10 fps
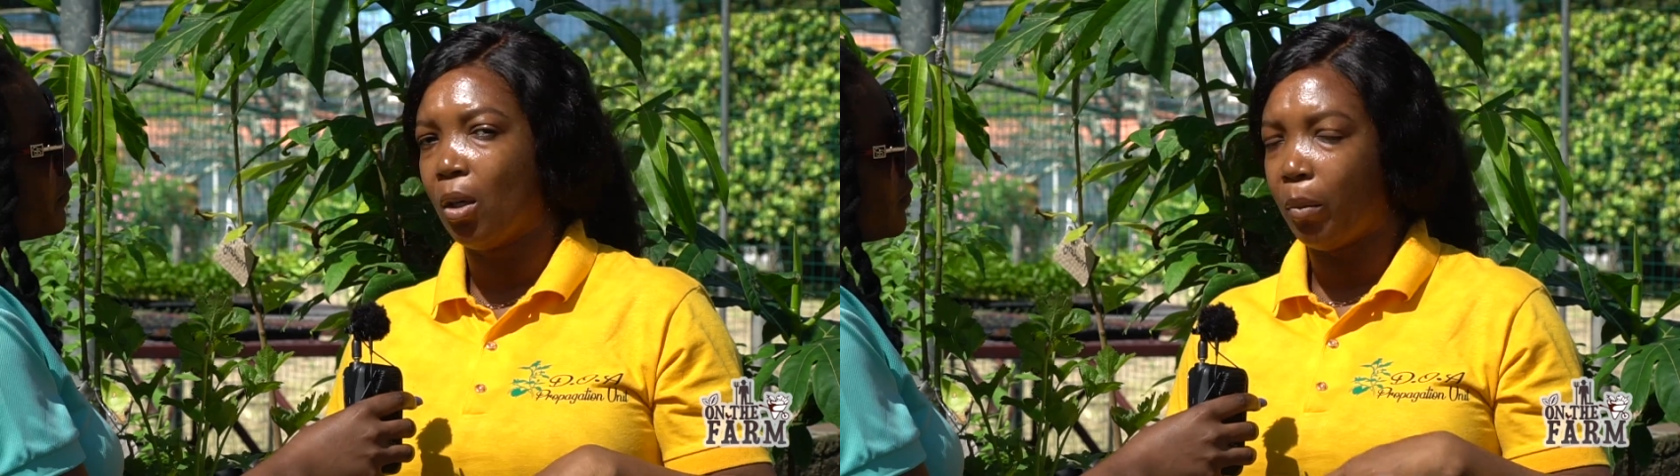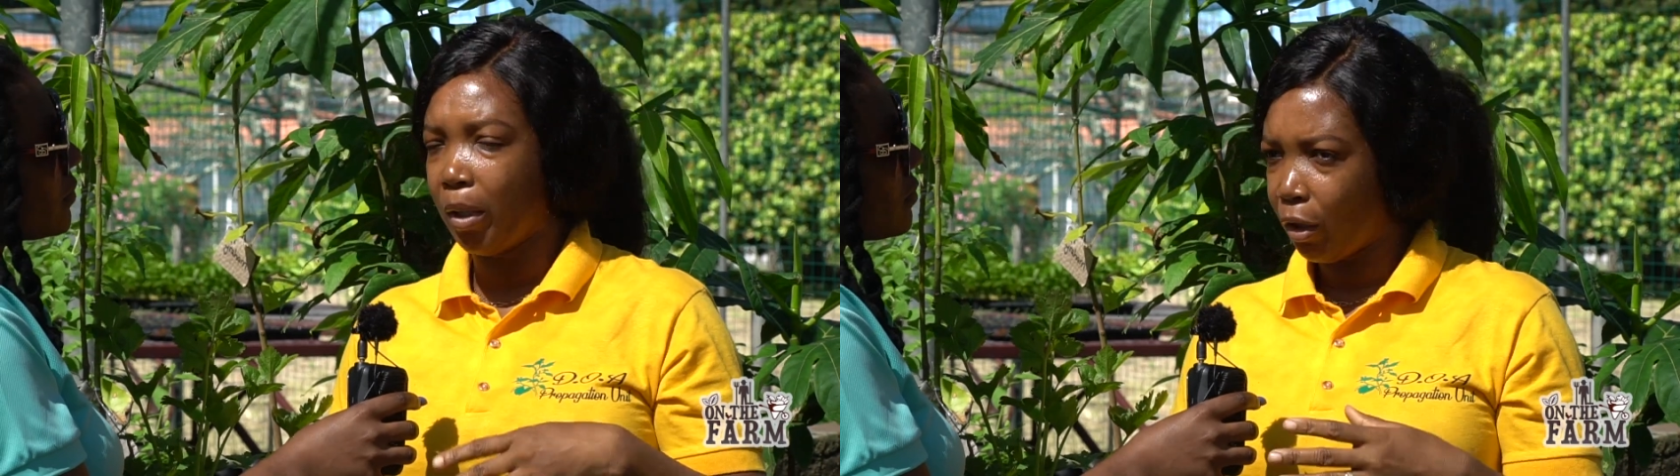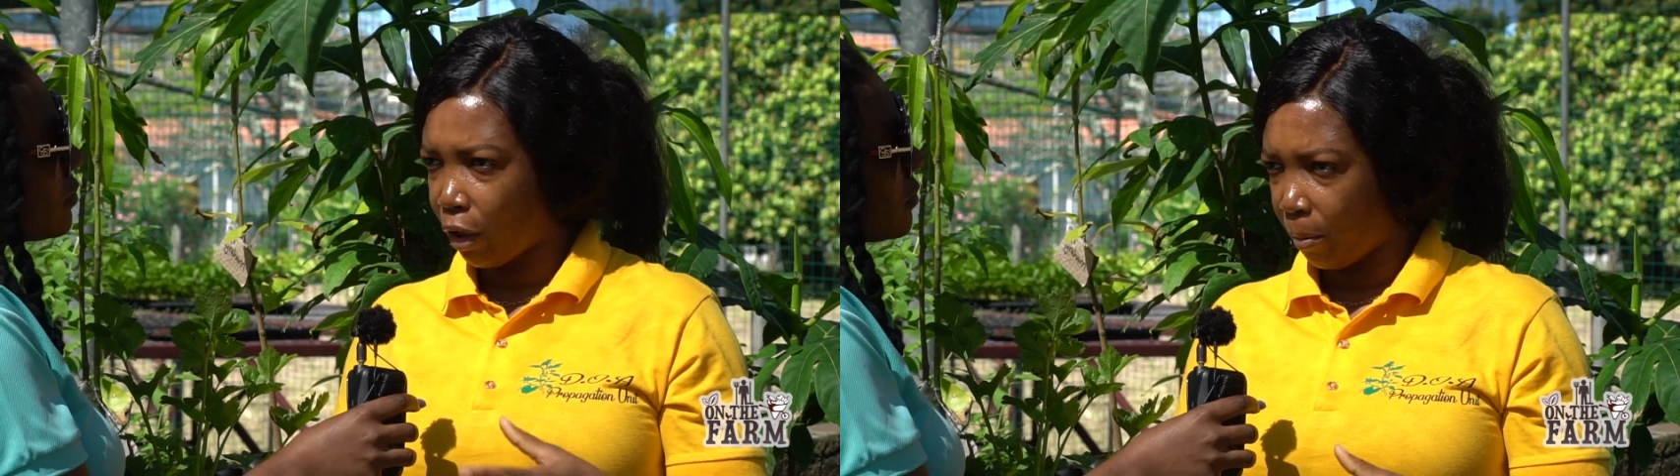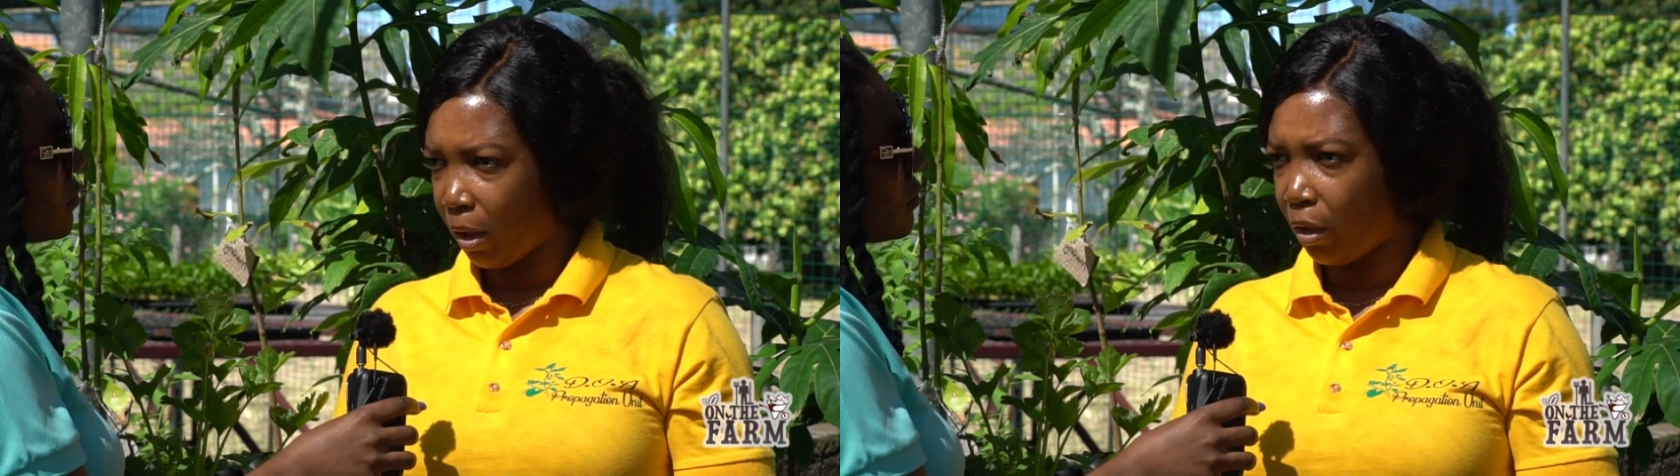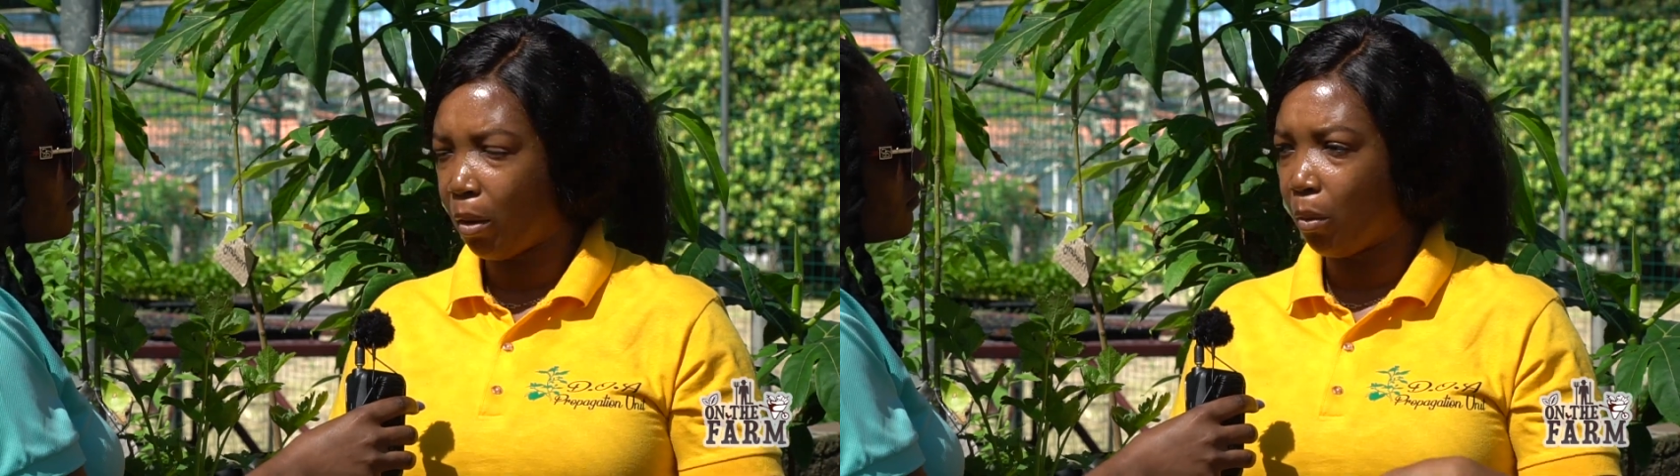When they germinate,
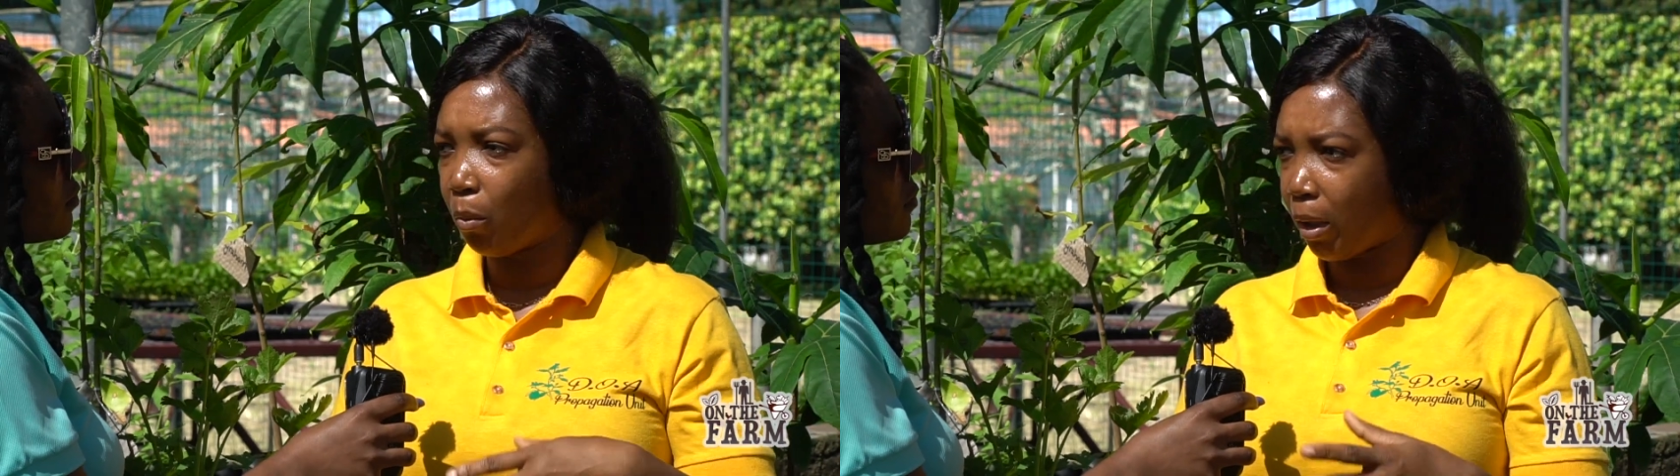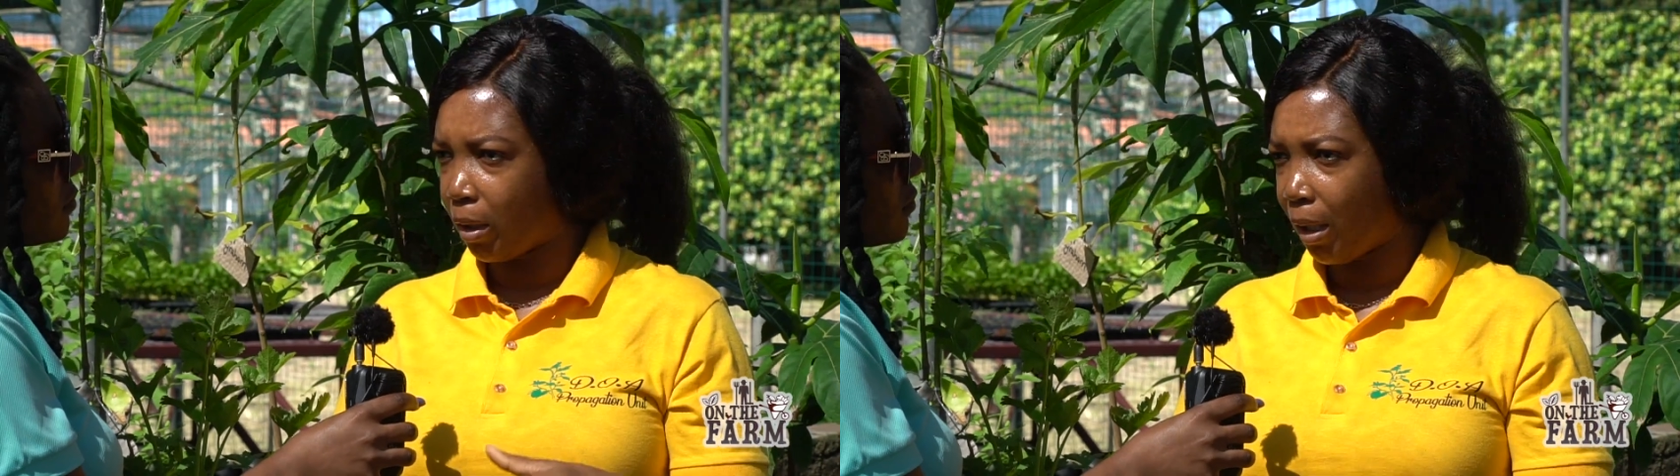you can water,